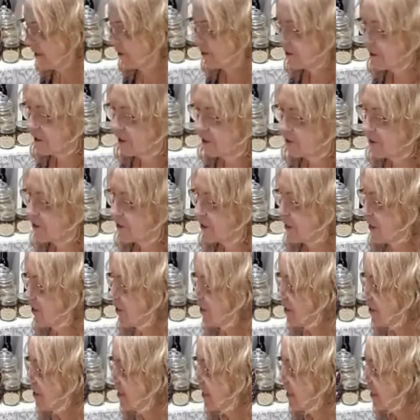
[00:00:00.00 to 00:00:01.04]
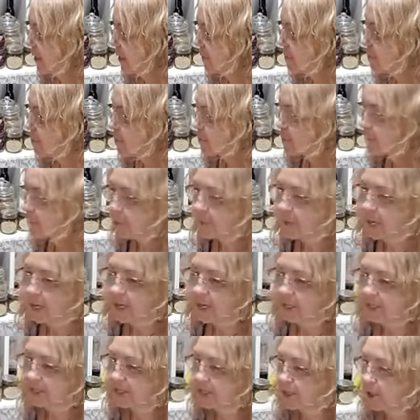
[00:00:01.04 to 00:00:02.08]
over here for dinner tonight.
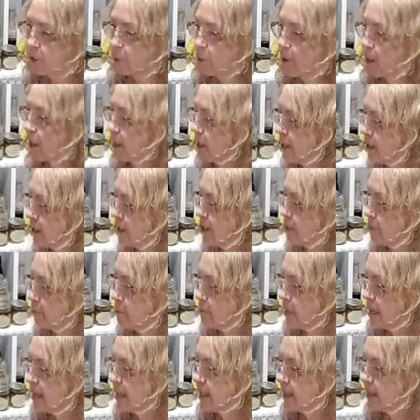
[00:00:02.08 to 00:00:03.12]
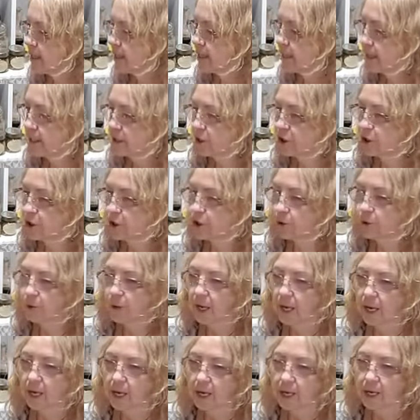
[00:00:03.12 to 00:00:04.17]
And so we're gonna make this into
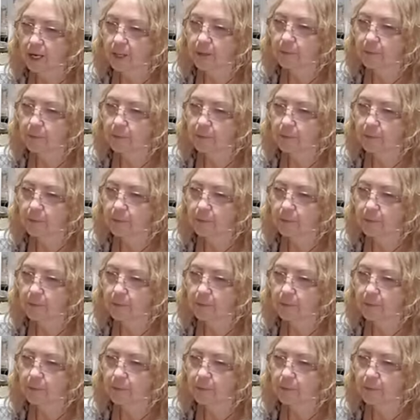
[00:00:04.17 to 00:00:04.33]
a